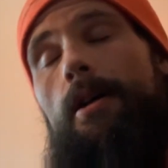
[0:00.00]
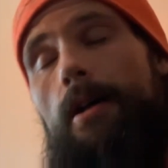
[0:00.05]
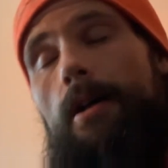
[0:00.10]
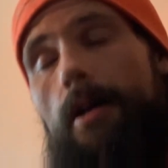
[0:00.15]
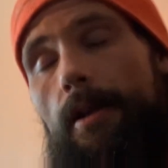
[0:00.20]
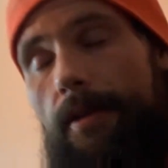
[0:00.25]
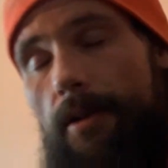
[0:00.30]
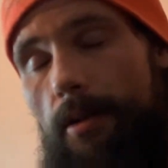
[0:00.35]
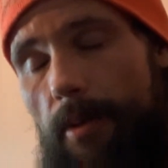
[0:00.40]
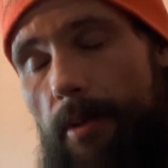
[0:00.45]
a
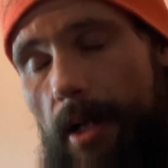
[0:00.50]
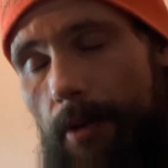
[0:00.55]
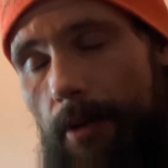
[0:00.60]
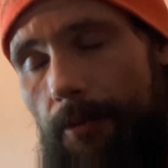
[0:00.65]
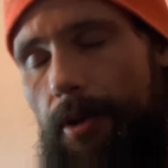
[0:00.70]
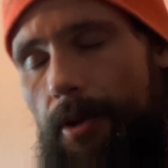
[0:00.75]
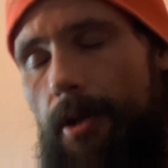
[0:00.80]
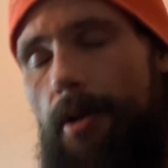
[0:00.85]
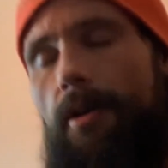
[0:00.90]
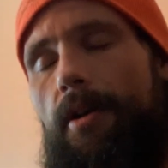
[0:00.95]
little bit
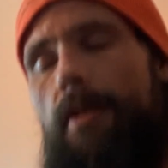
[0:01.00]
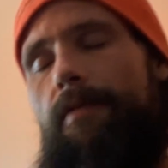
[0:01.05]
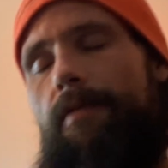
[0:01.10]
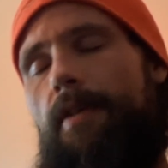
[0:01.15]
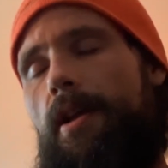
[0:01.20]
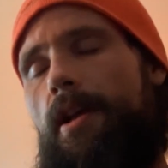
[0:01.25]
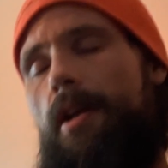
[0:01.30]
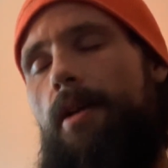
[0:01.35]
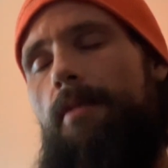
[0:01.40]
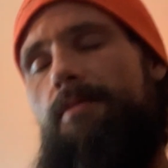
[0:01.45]
healthier. And if I
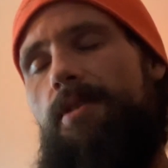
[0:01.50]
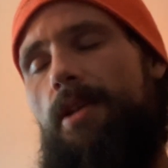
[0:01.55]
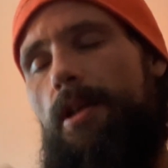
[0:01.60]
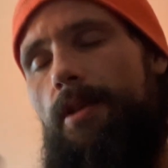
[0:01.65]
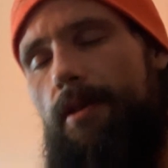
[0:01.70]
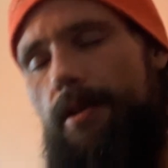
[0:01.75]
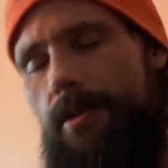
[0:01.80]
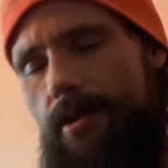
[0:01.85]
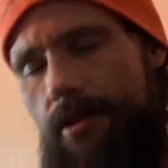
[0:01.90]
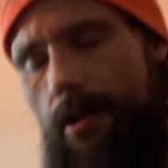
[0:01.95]
am to get
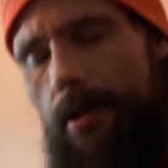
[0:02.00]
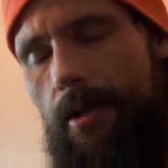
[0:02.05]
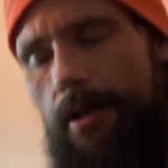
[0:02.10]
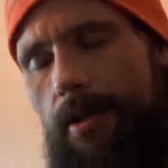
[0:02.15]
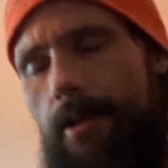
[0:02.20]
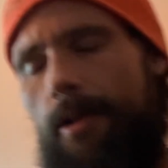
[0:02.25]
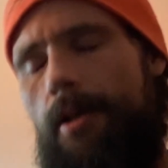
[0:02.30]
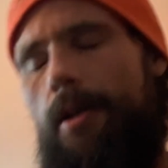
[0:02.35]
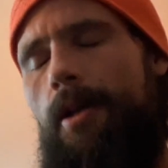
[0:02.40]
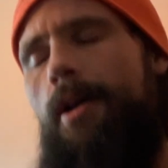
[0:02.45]
this
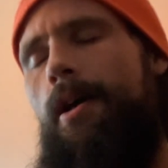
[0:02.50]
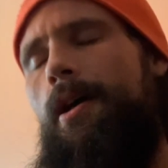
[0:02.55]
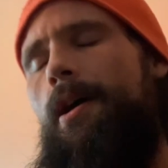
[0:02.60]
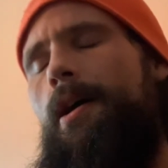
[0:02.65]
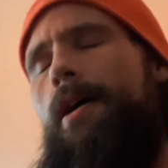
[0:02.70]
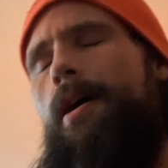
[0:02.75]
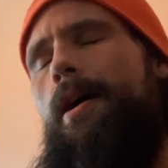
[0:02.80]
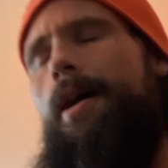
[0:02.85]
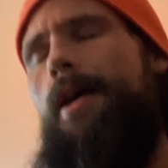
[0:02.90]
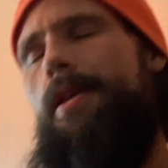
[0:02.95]
done,
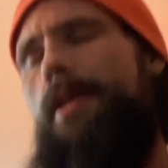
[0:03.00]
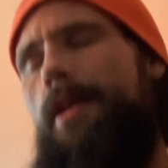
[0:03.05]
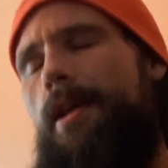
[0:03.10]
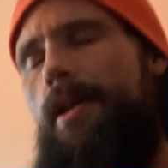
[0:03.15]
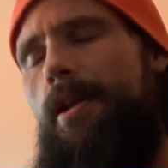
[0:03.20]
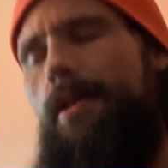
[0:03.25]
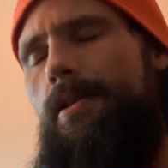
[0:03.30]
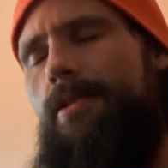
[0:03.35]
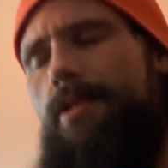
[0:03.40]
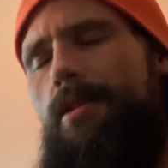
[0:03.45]
I
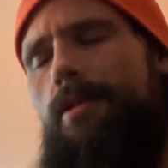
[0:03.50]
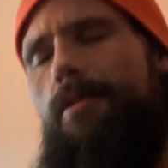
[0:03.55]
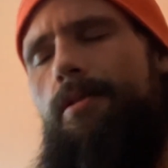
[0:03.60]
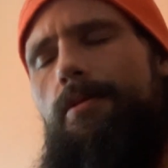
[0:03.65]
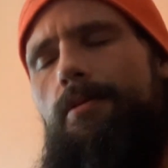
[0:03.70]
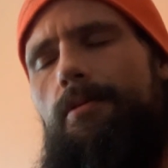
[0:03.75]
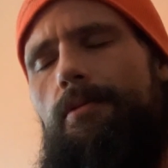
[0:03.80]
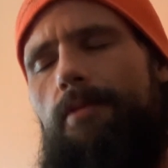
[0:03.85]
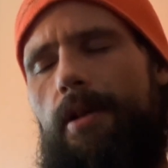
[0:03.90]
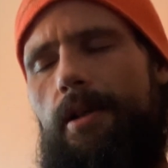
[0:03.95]
can't
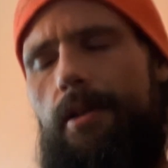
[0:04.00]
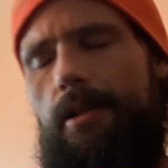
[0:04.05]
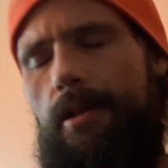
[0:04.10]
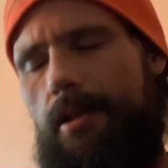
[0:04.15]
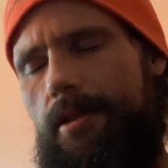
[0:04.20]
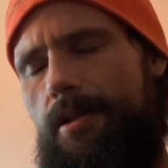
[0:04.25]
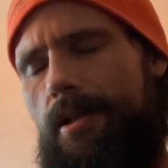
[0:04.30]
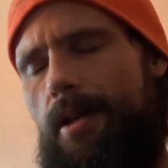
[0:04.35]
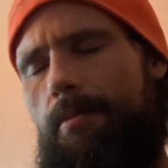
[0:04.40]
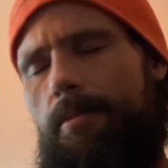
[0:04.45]
continue like
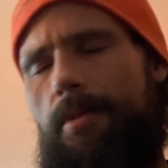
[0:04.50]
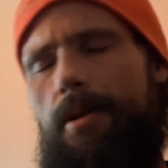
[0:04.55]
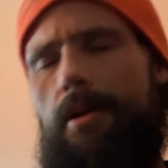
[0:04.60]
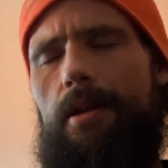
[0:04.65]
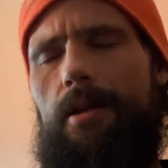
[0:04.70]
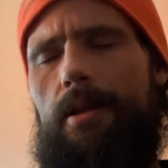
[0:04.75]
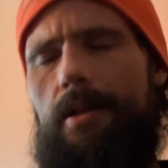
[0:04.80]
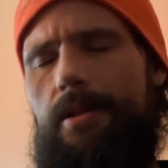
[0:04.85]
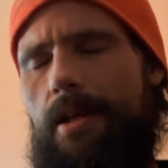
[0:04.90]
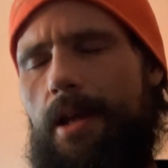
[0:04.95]
condemning
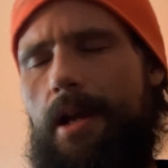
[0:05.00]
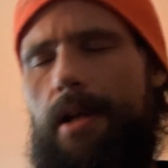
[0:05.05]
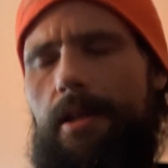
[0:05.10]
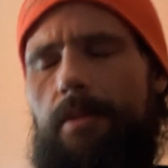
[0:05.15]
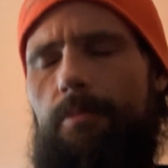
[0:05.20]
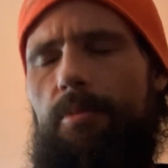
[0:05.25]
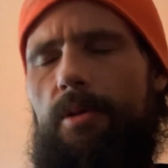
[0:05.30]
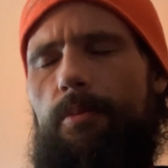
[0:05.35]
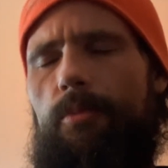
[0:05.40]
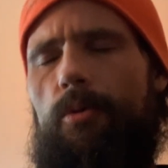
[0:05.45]
and
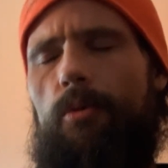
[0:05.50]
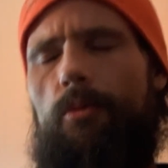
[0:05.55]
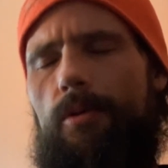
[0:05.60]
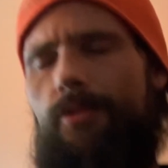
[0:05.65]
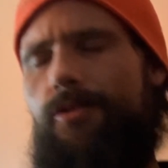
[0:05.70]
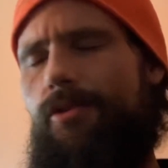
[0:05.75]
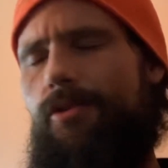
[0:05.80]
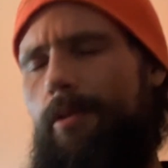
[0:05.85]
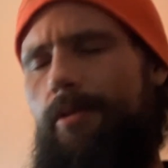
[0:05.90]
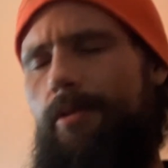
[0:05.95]
attacking people while
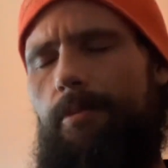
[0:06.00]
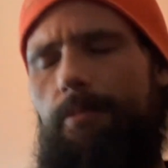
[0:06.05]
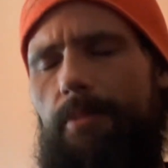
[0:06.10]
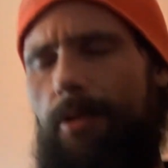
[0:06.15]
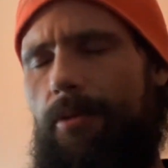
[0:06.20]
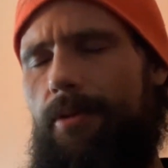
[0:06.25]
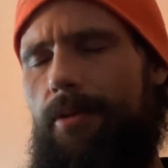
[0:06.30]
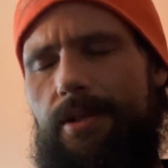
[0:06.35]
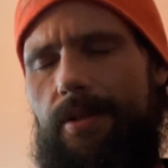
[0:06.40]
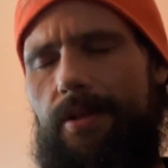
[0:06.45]
trying to
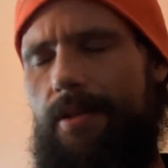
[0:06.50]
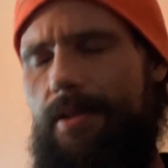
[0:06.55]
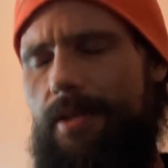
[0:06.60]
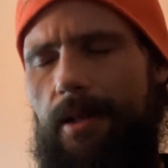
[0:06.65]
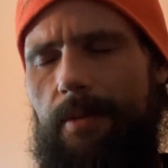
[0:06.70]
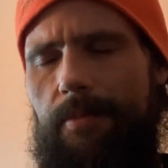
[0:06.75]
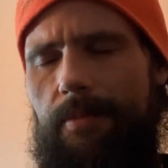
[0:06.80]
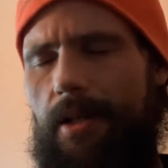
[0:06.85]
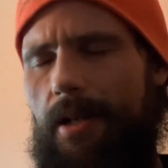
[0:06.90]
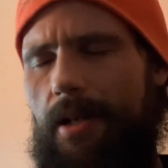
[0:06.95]
build this at the
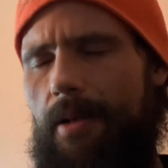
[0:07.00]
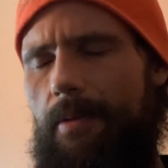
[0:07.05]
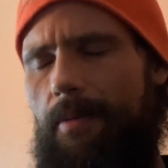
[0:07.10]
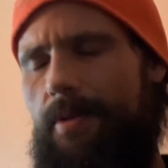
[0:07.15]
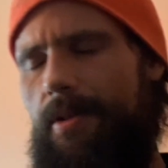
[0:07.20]
same time.